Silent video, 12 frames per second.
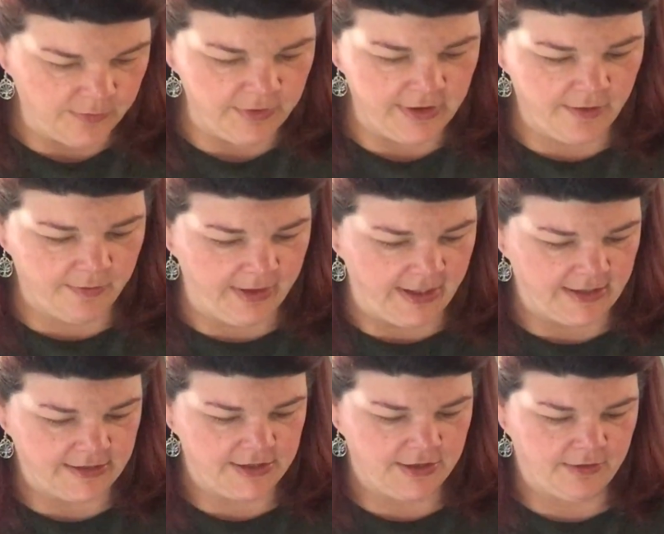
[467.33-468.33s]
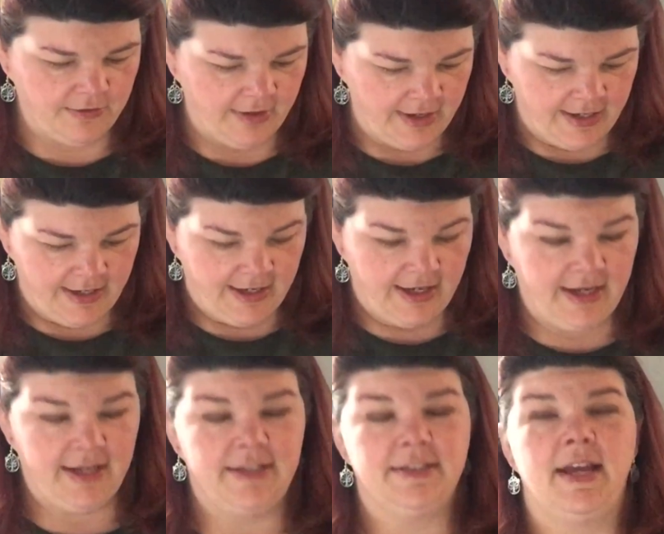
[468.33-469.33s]
with Knit One Geek 2,
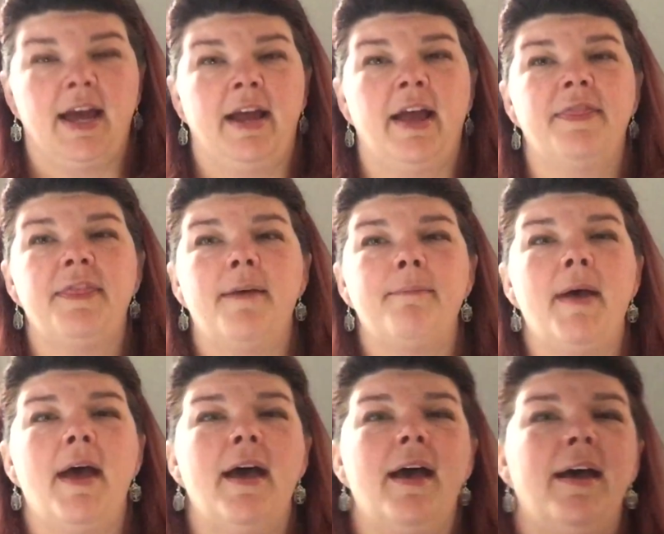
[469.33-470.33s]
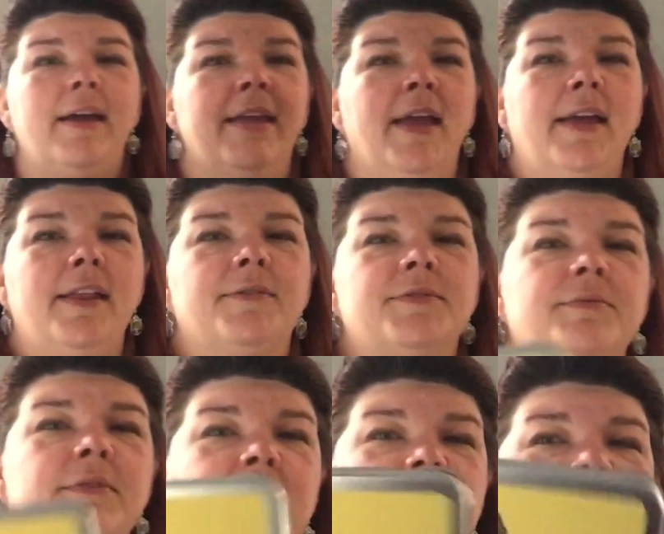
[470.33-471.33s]
and I got that bag. Yay, that was one of the